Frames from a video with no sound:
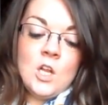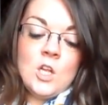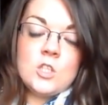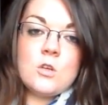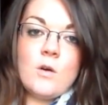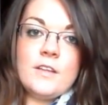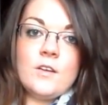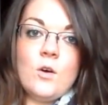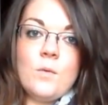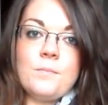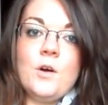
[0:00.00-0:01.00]
So I
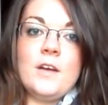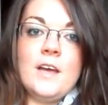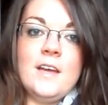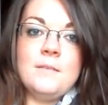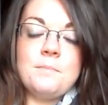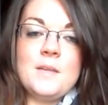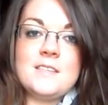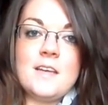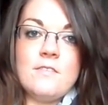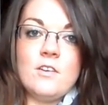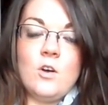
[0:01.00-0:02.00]
thought, okay, let's
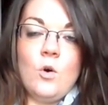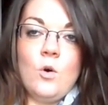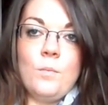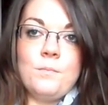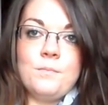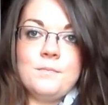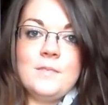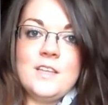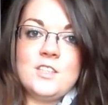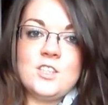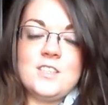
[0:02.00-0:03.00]
give it a go.
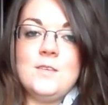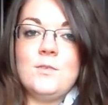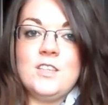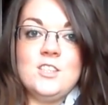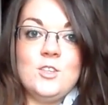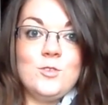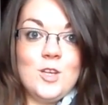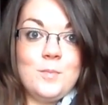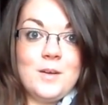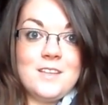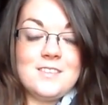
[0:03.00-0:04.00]
Let's just see what these
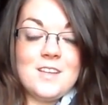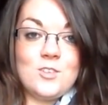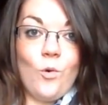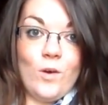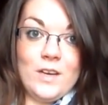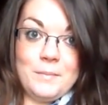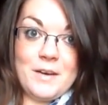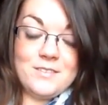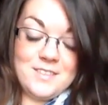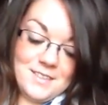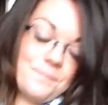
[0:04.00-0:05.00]
YouTubers are talking about.
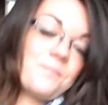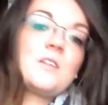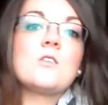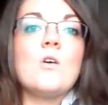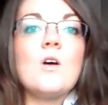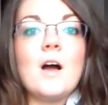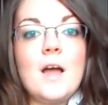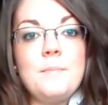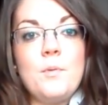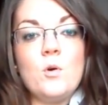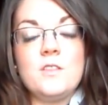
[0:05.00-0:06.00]
So I
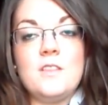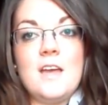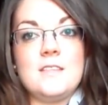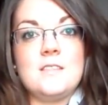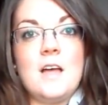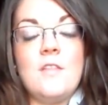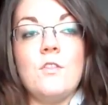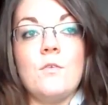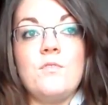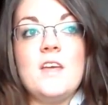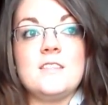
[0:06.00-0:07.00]
bought this, and
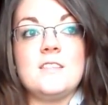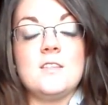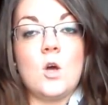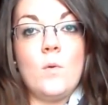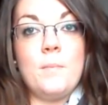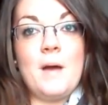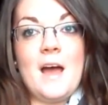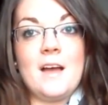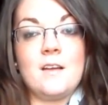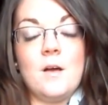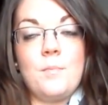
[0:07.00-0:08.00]
then this is going
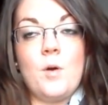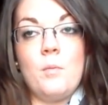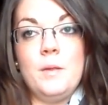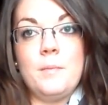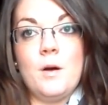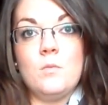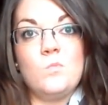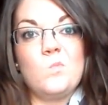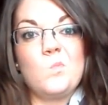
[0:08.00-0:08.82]
back probably about